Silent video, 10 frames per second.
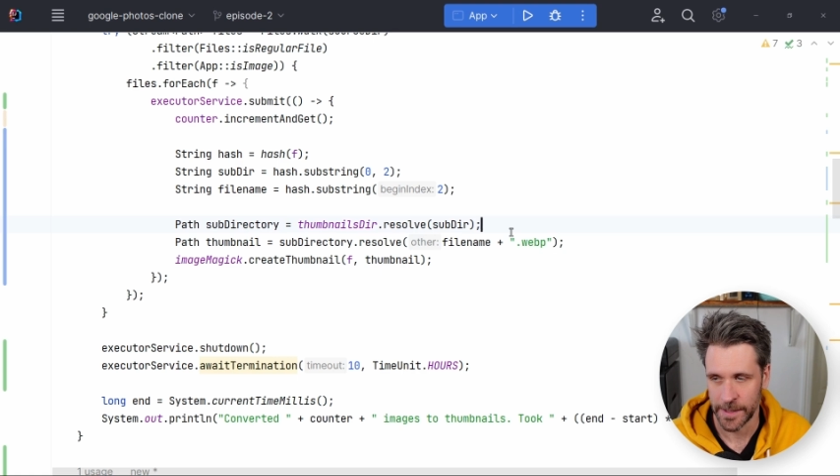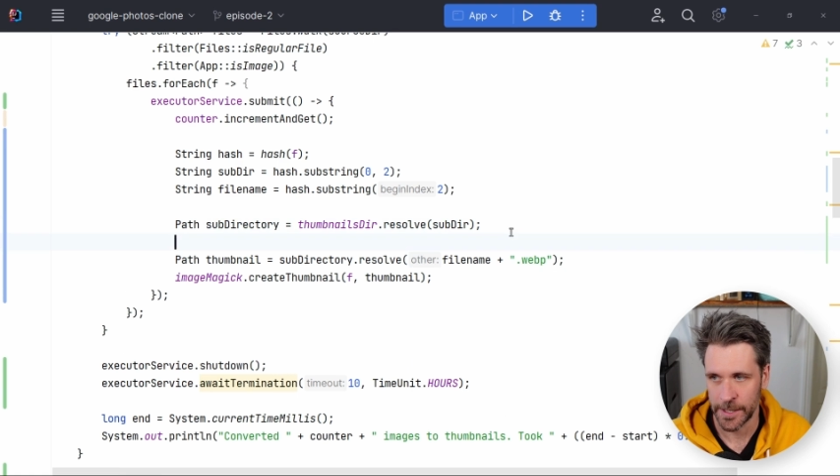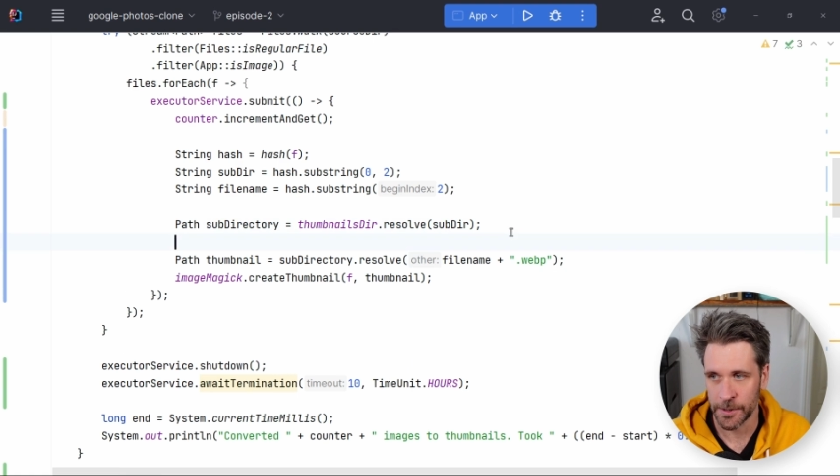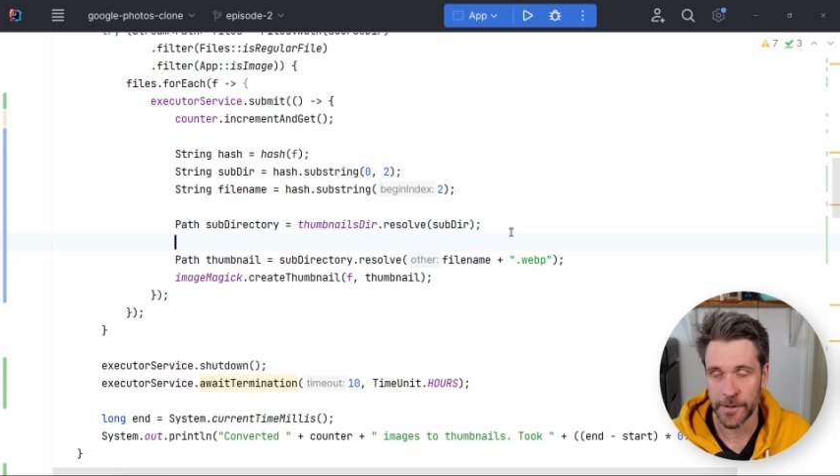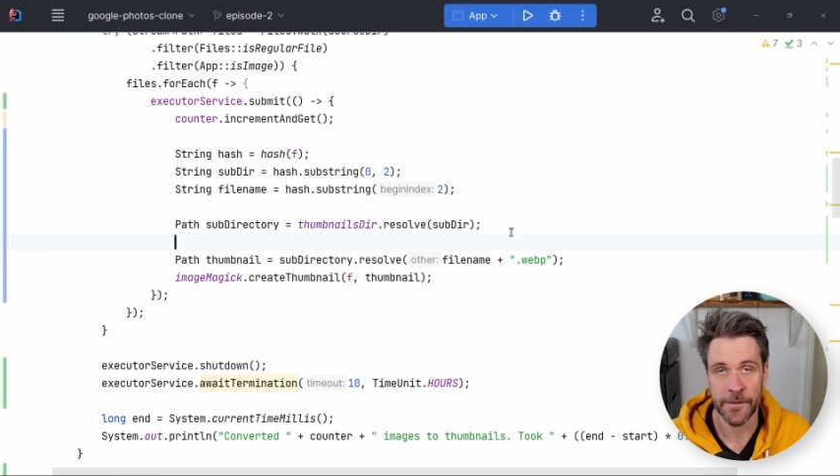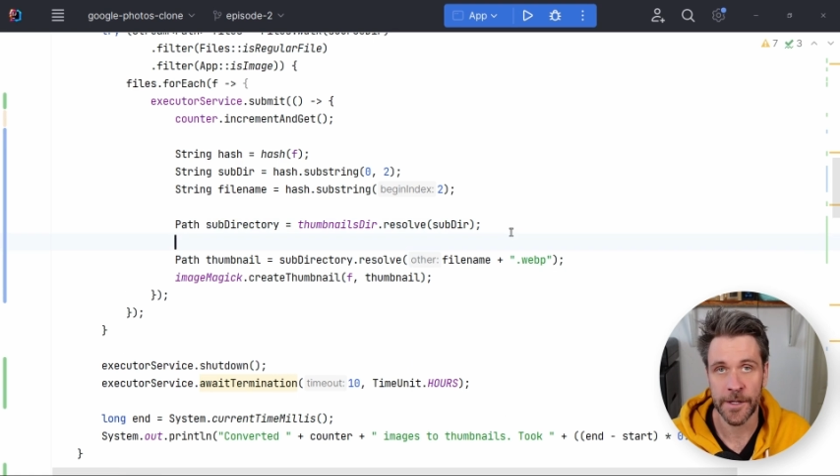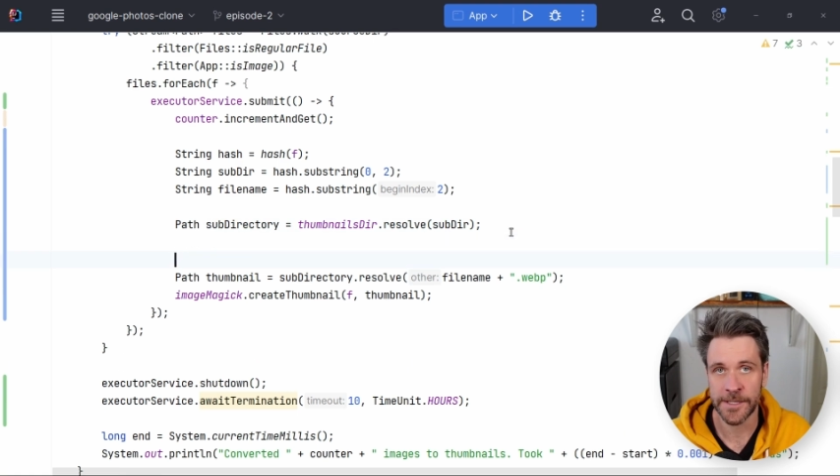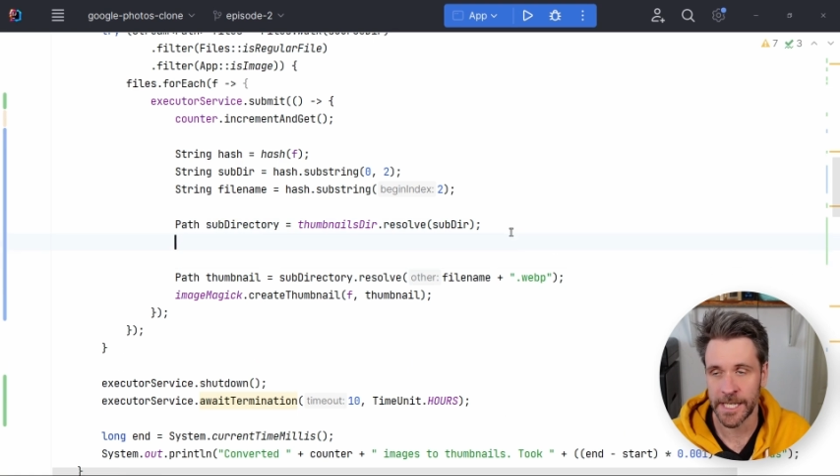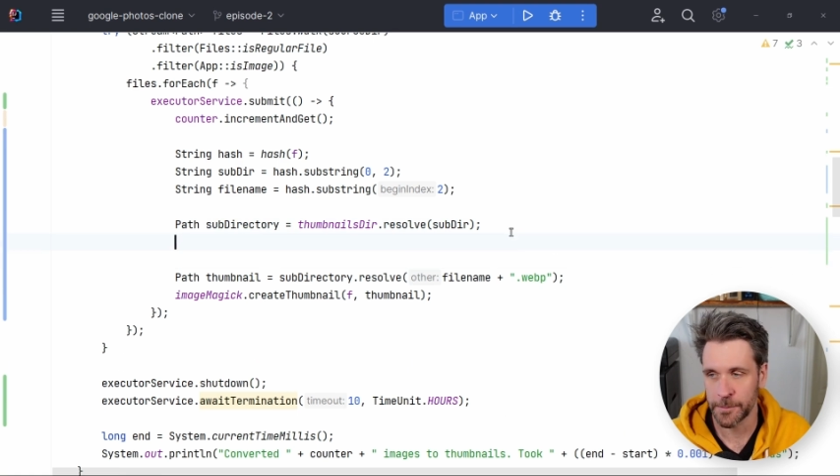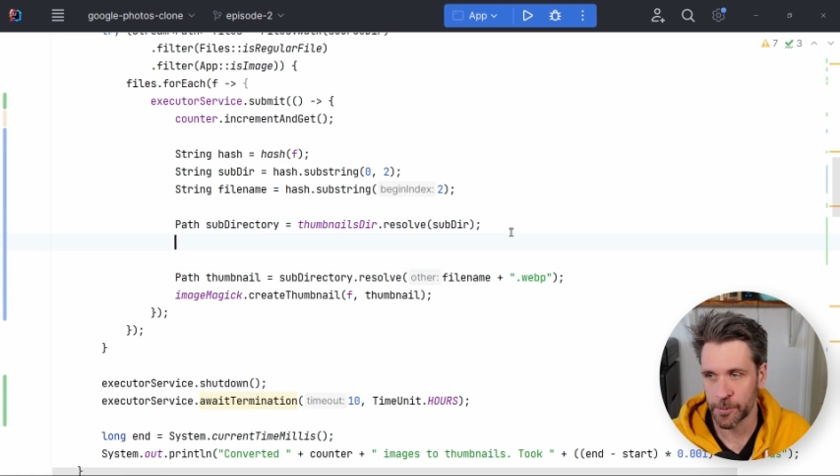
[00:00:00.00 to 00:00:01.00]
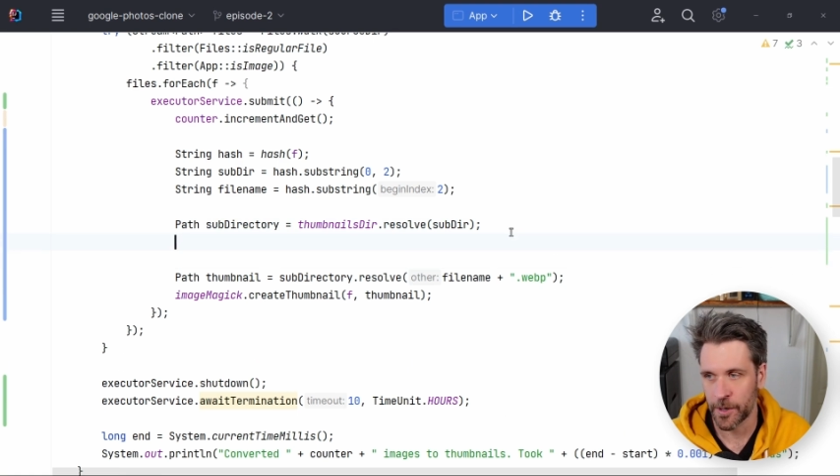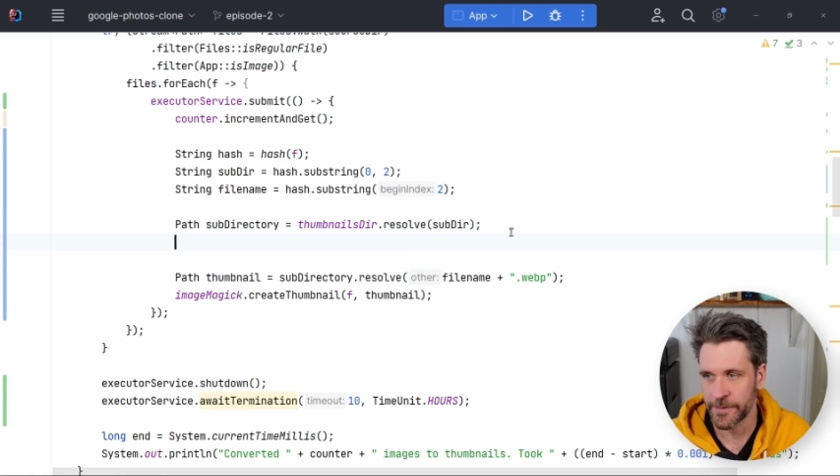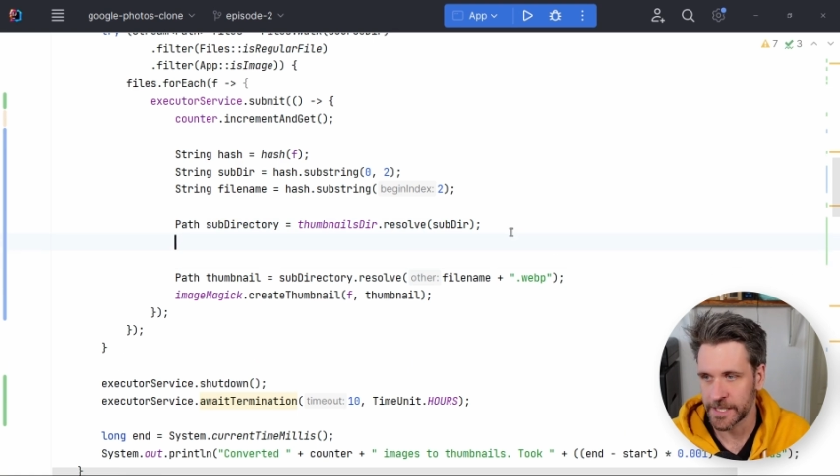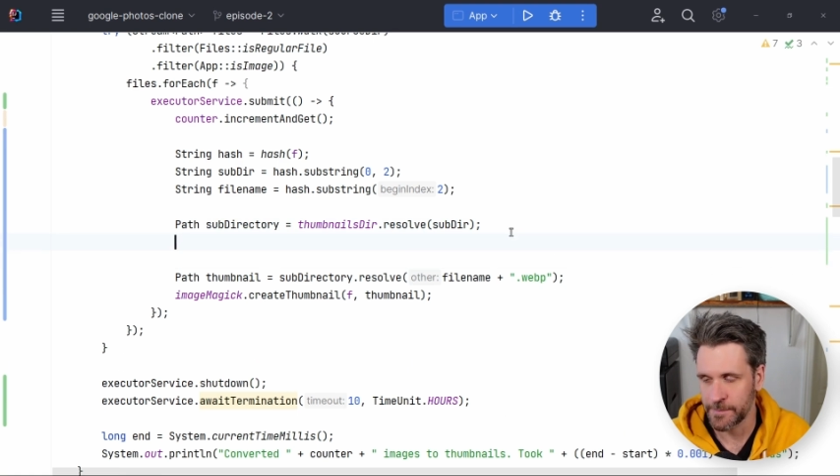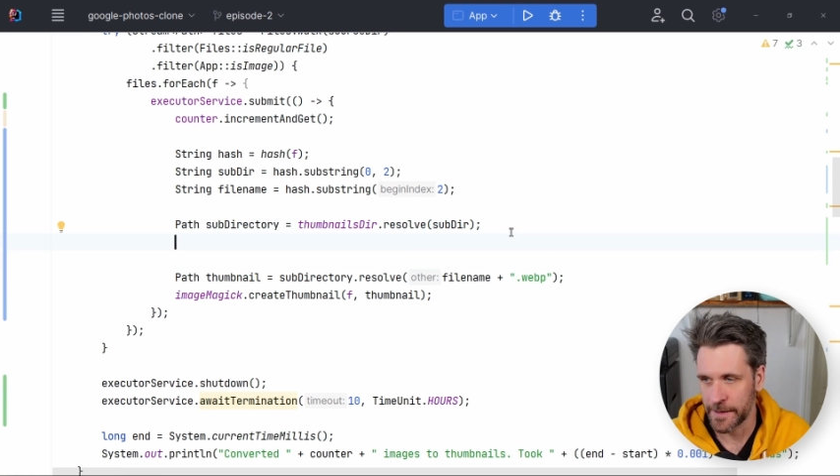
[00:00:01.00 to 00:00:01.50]
The first time we
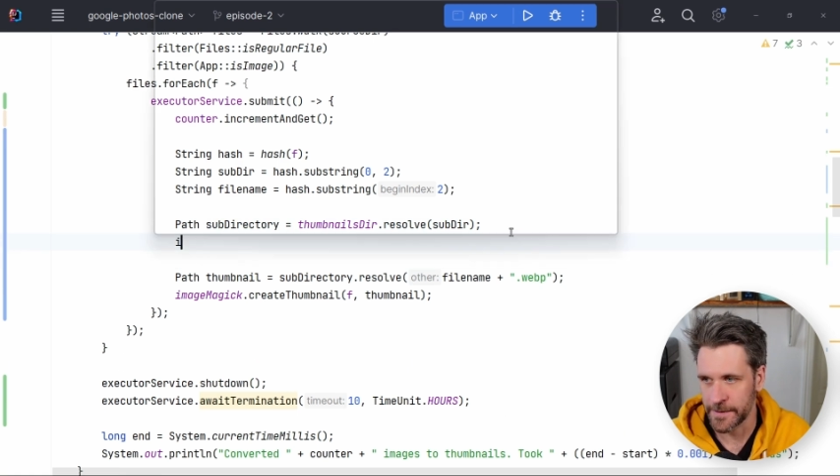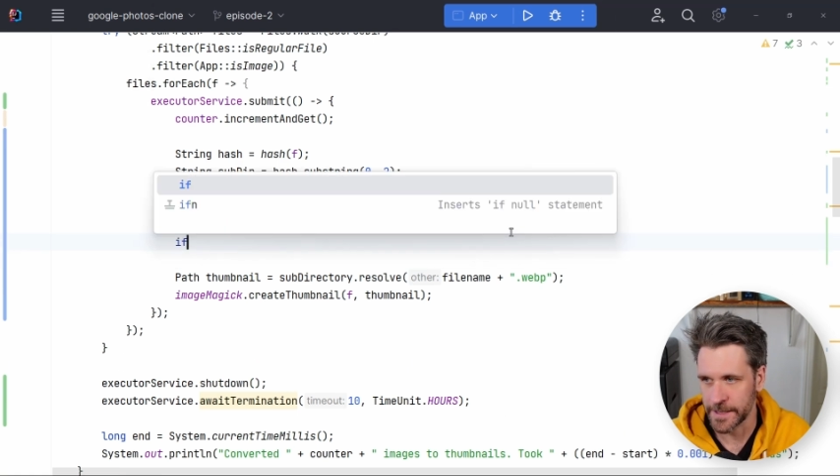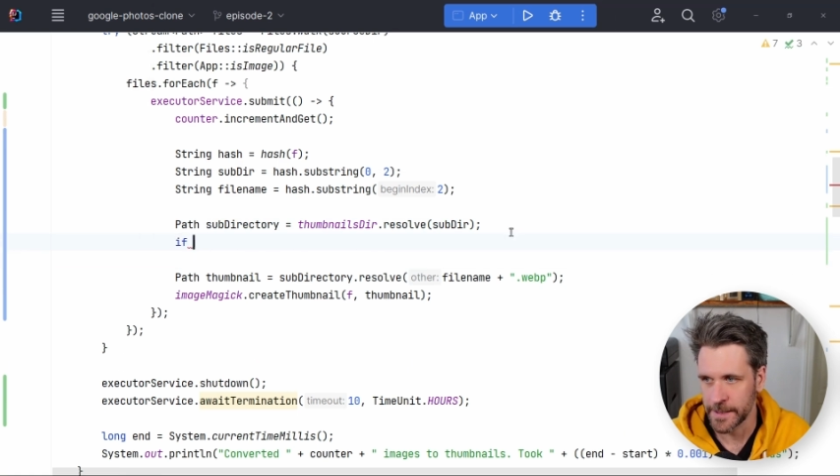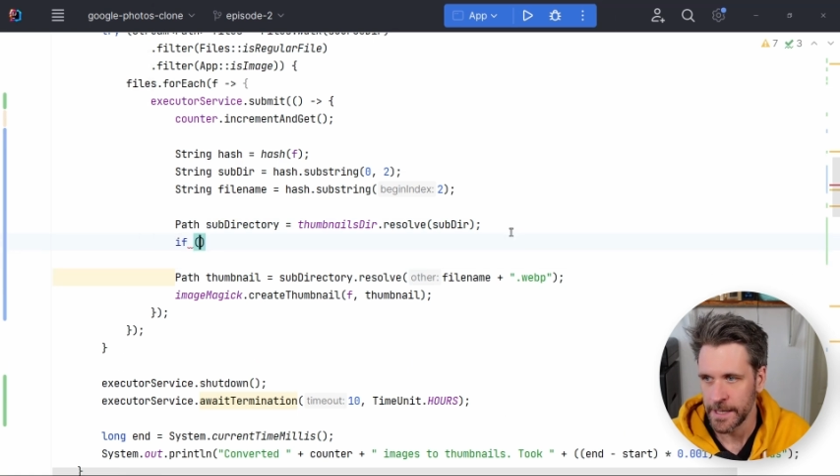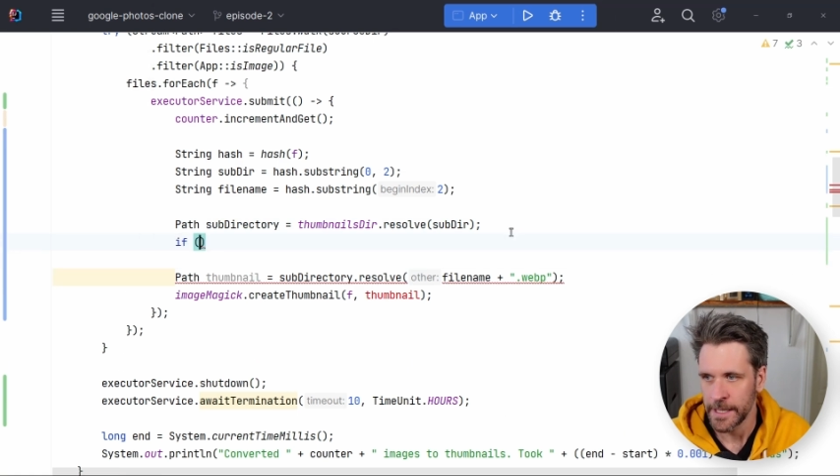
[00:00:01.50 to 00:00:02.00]
run this method.